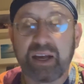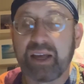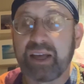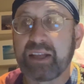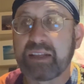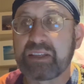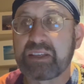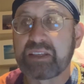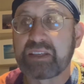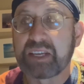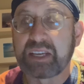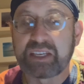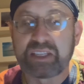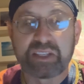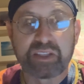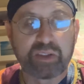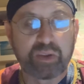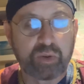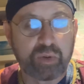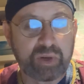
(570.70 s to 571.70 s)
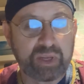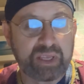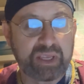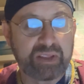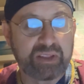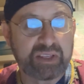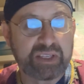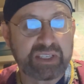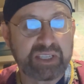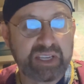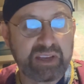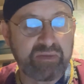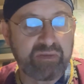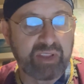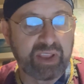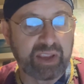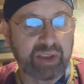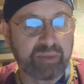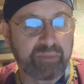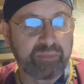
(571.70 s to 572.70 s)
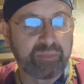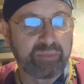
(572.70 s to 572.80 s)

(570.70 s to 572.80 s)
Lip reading: at 6:30 this evening,